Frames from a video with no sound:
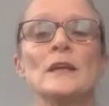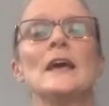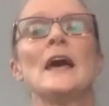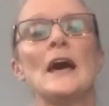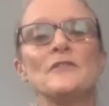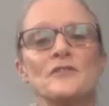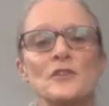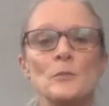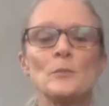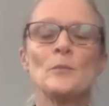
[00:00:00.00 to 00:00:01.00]
And
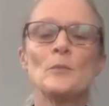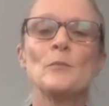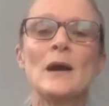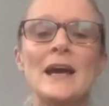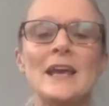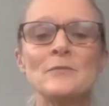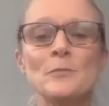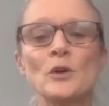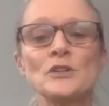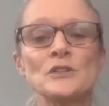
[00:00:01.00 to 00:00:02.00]
from my
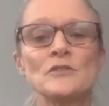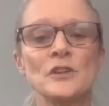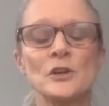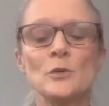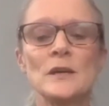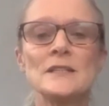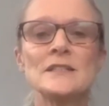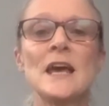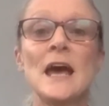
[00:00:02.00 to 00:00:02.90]
point of view is,